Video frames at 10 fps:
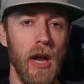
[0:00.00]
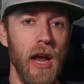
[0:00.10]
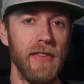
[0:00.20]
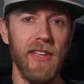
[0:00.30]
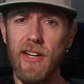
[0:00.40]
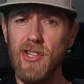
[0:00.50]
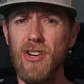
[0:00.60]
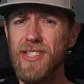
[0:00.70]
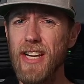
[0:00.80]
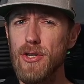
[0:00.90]
The
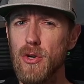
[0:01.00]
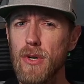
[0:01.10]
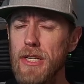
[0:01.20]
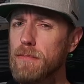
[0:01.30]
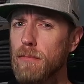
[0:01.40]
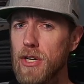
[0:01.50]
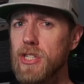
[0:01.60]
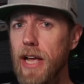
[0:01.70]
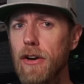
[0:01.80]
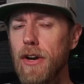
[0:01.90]
XR schedule is
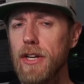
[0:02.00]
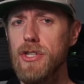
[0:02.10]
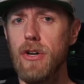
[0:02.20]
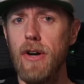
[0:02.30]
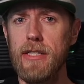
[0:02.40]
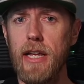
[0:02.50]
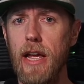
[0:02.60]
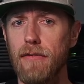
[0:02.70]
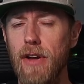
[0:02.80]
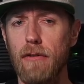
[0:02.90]
much lighter next year as they
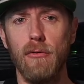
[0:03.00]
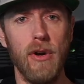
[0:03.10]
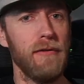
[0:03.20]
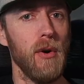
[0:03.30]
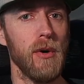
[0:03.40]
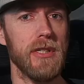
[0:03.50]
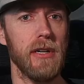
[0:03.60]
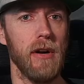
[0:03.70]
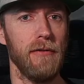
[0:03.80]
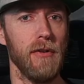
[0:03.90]
have kind of refocused
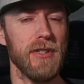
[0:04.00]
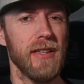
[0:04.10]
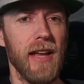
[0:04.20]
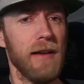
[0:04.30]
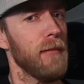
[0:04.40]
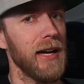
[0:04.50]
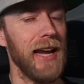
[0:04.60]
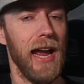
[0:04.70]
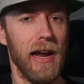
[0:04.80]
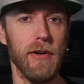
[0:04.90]
their efforts, and that
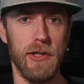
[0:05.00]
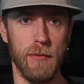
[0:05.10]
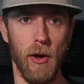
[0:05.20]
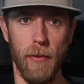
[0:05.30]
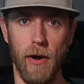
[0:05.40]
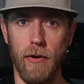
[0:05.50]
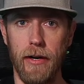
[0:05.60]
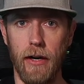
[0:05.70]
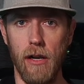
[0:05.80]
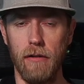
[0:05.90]
might have a small part
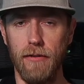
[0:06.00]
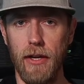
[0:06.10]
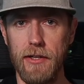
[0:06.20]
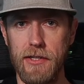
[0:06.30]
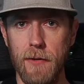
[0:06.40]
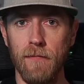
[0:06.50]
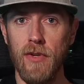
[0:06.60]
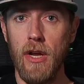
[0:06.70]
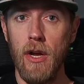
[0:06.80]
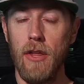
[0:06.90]
in all of this.
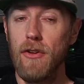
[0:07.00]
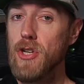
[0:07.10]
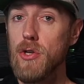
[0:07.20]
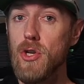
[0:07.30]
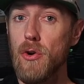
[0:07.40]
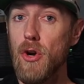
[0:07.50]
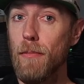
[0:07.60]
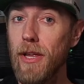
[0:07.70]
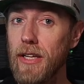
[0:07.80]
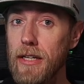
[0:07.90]
There's also no
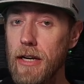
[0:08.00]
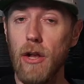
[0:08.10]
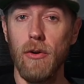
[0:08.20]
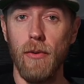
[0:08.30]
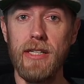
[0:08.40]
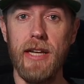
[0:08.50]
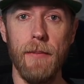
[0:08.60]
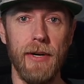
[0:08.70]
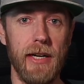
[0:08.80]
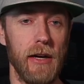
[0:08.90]
million-dollar race
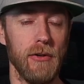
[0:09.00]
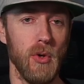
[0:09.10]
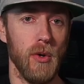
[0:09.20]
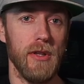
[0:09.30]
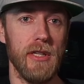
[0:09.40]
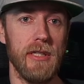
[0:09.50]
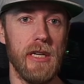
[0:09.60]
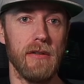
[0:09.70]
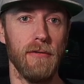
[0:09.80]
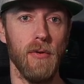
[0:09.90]
happening at Eldora this
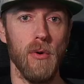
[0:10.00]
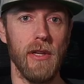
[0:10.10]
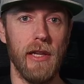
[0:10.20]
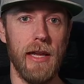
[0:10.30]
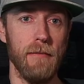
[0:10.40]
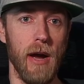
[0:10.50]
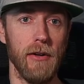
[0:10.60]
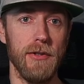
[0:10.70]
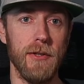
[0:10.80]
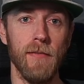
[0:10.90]
season for the late
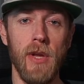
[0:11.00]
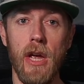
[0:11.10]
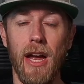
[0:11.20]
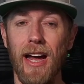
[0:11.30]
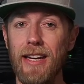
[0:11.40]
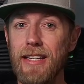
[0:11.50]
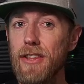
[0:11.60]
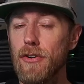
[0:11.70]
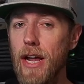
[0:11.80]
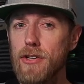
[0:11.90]
models.
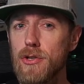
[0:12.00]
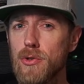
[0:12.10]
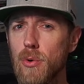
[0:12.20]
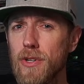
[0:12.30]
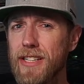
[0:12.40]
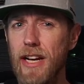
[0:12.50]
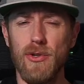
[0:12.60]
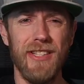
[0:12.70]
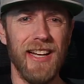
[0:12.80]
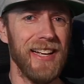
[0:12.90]
Neither National Tour
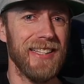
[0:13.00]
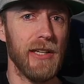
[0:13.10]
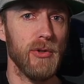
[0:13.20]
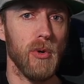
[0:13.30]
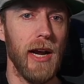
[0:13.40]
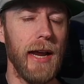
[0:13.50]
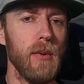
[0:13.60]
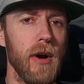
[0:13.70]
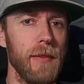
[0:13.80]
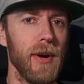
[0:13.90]
schedules against Eldora
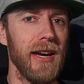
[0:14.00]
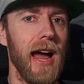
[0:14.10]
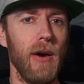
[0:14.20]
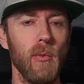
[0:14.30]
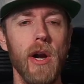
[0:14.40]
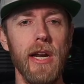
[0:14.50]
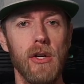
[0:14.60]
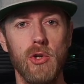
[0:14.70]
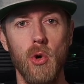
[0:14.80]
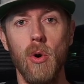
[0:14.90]
anyway, but not running
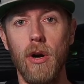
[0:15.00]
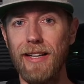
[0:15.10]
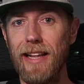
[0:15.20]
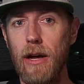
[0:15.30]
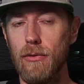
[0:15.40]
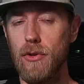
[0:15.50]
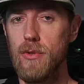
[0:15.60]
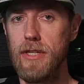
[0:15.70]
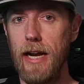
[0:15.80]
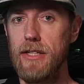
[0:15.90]
a tour allowed
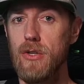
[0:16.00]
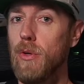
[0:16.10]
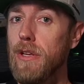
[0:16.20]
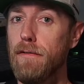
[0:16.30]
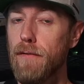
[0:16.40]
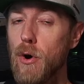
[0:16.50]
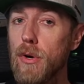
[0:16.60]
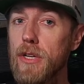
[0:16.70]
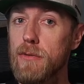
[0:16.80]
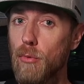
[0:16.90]
those guys to really
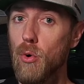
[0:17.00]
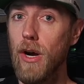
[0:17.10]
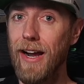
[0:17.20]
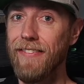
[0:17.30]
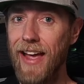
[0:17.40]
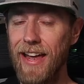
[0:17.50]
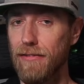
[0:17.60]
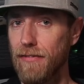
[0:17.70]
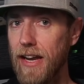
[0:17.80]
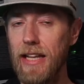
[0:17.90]
focus more on that
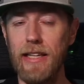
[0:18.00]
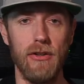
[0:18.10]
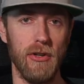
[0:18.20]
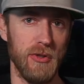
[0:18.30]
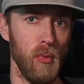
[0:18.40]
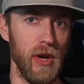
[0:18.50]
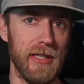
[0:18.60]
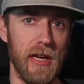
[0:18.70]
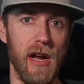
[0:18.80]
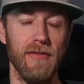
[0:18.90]
event. They took some
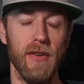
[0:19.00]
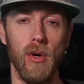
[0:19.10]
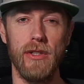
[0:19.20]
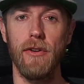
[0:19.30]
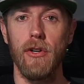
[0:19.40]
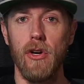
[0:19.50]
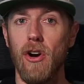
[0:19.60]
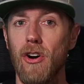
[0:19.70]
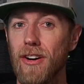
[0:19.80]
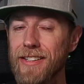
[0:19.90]
weeks off, worked on their
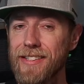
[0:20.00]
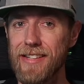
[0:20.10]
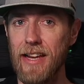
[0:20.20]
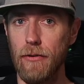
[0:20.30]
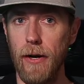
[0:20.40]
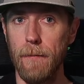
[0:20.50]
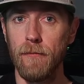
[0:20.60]
car, etc.